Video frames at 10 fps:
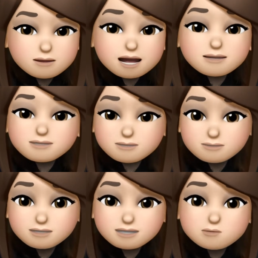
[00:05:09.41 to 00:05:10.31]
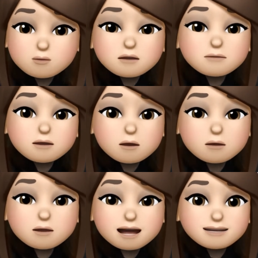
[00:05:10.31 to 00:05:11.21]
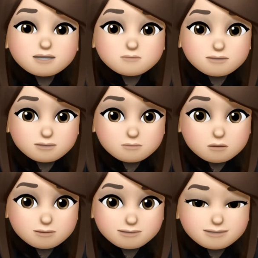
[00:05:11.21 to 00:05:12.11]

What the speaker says: So this is what we call as response.